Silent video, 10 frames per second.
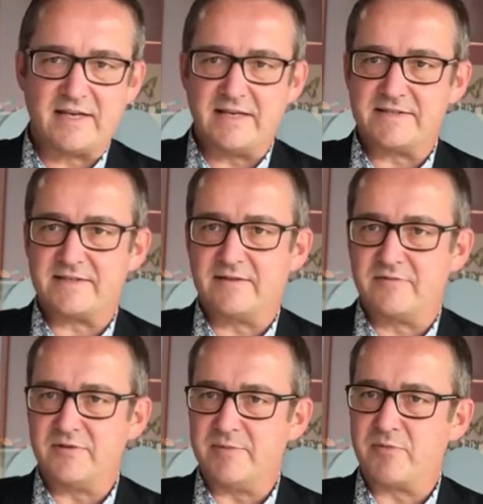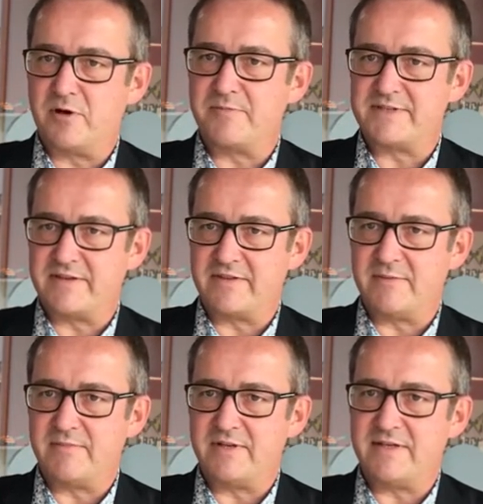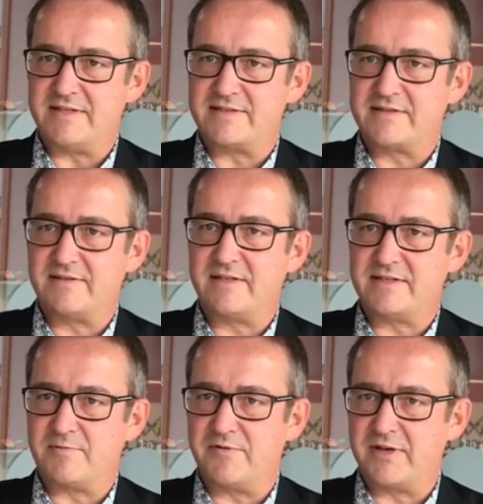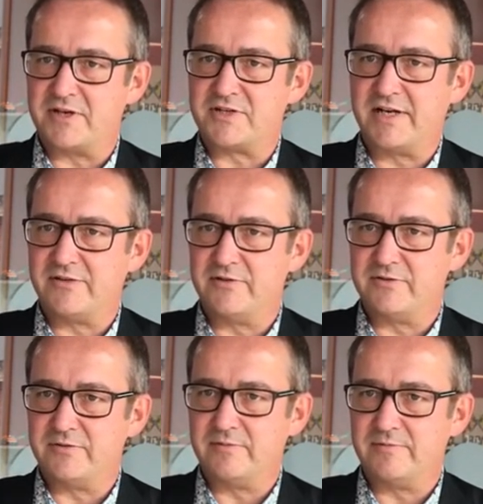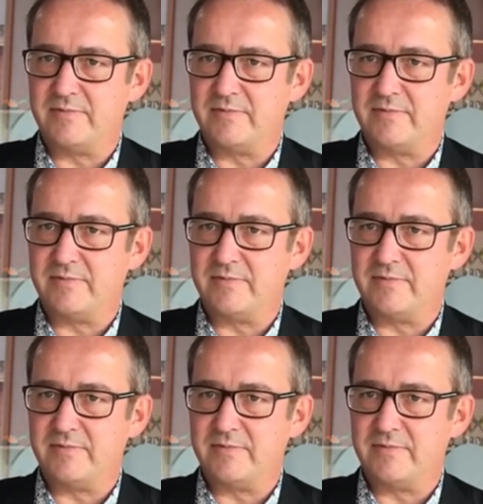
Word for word: case, repurposing them is, is what they are trying to do.